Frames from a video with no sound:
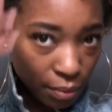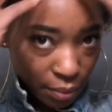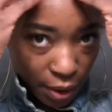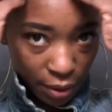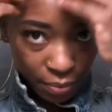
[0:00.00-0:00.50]

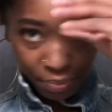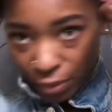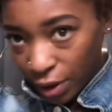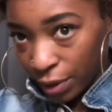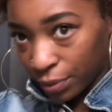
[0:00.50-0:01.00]
But
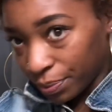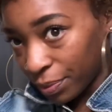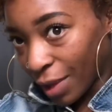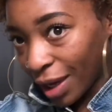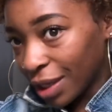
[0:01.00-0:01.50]
yeah,
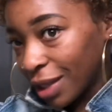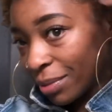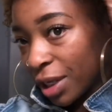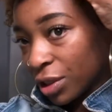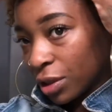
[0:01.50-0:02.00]
I can't stop
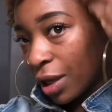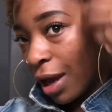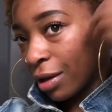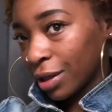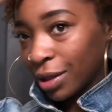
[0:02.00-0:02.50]
touching it,
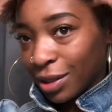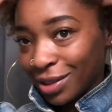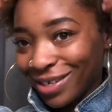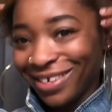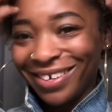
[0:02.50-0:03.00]
y'all,
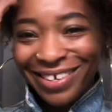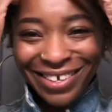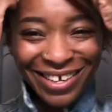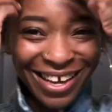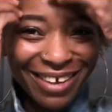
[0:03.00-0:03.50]
cause
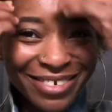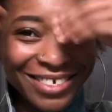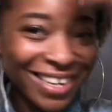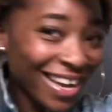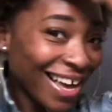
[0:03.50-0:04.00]
I'm
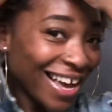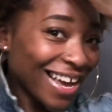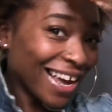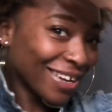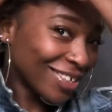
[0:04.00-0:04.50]

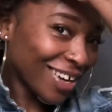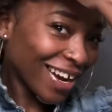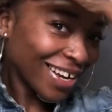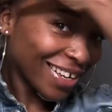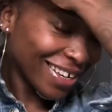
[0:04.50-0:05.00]
gonna
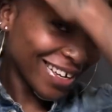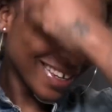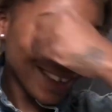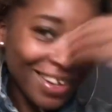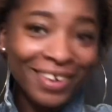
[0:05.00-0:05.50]
try to,
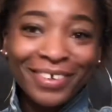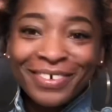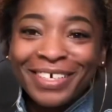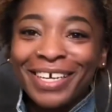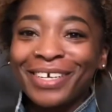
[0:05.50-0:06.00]
you
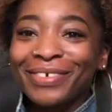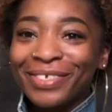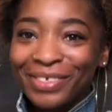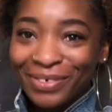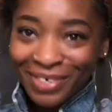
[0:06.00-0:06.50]
know, get
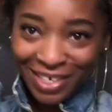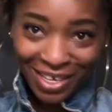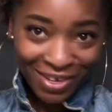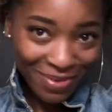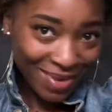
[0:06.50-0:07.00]
used to it.
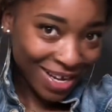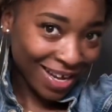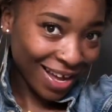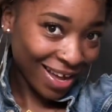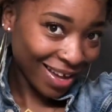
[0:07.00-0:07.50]
Oh my
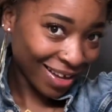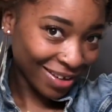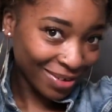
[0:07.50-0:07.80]
god.